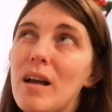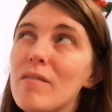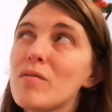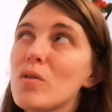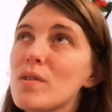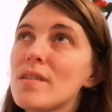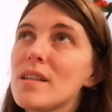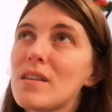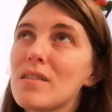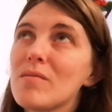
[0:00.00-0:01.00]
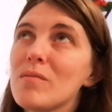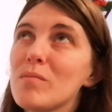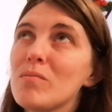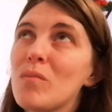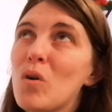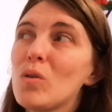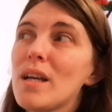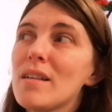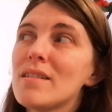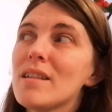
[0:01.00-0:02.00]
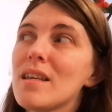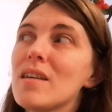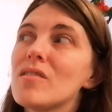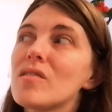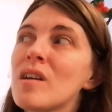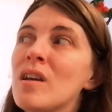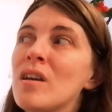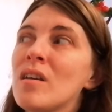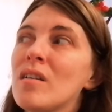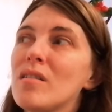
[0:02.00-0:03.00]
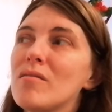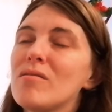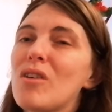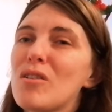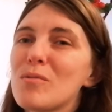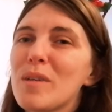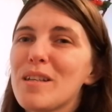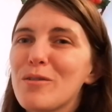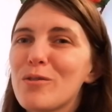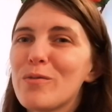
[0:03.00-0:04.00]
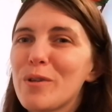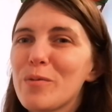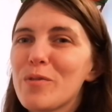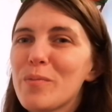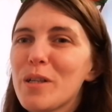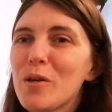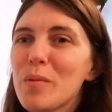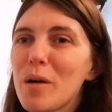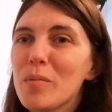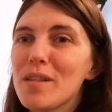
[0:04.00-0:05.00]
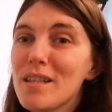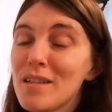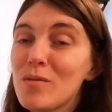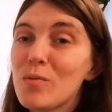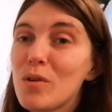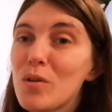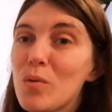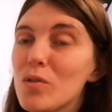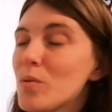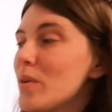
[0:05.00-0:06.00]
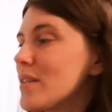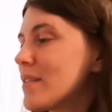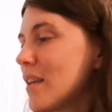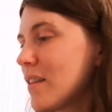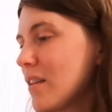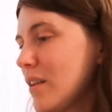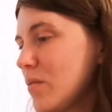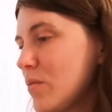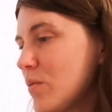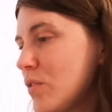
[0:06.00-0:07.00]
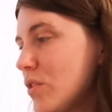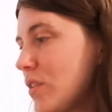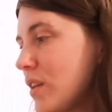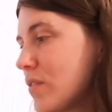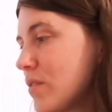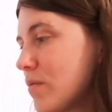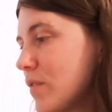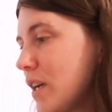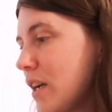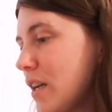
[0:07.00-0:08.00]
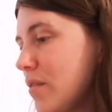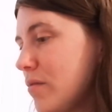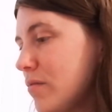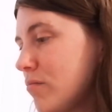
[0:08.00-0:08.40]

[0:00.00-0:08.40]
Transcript: I've noticed in more later years not as many good films have been coming out, but this was one of the ones we went to see. I think it was 2005.